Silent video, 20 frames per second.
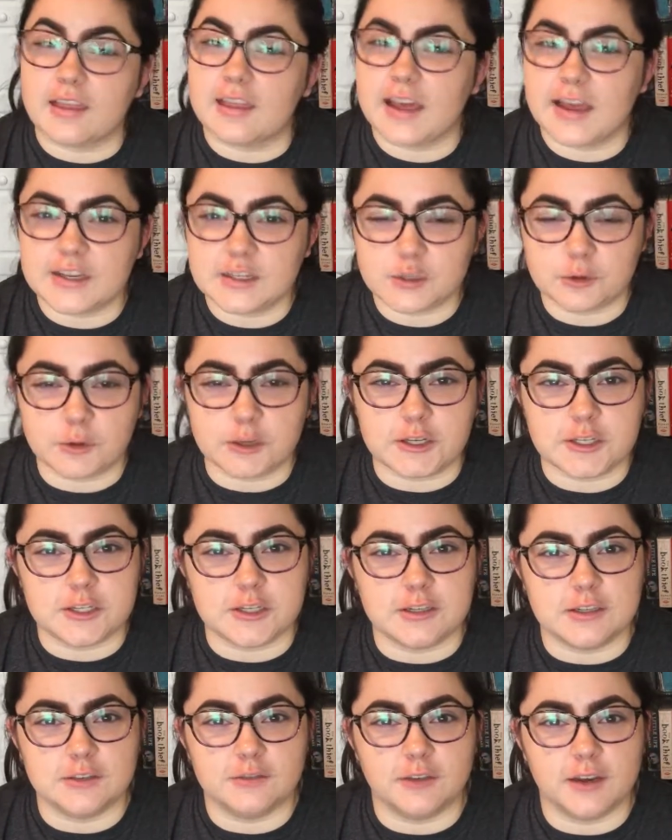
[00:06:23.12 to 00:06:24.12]
The last
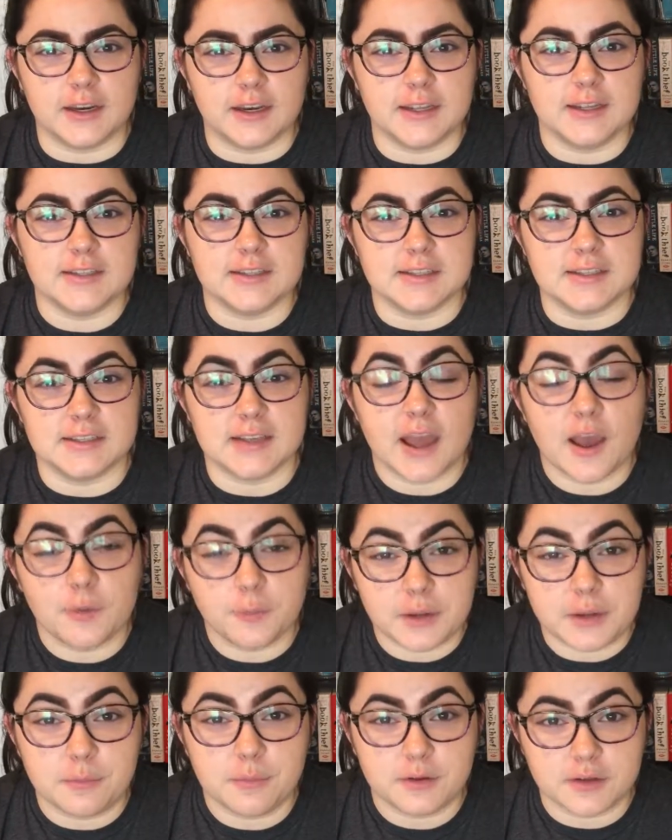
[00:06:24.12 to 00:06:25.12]
question is funny. It says, how
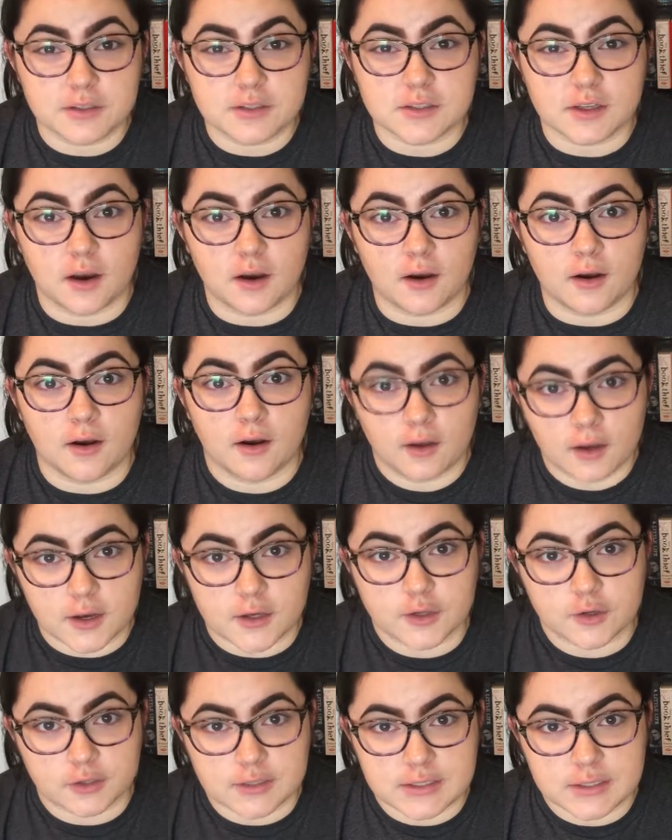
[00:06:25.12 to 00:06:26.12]
many books are on
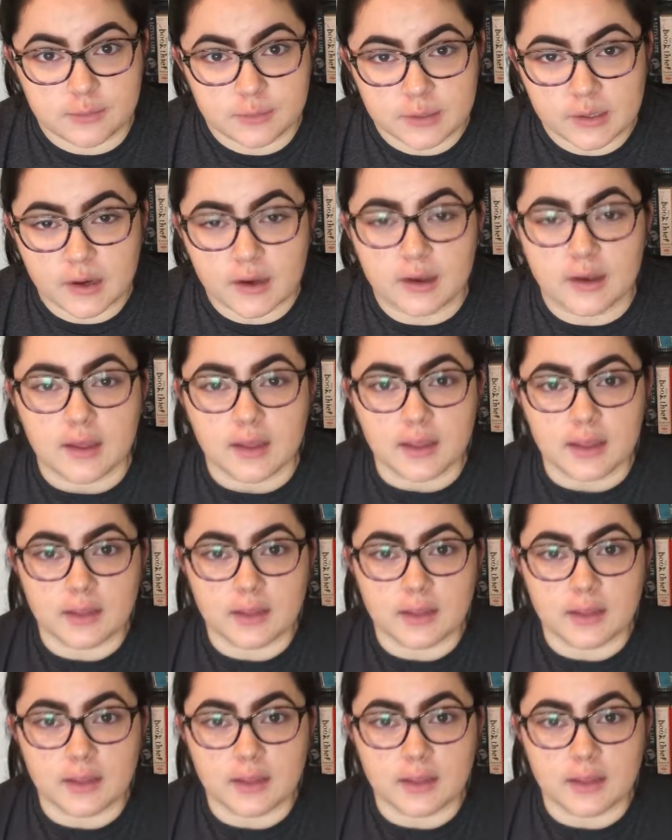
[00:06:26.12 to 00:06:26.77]
your TBR?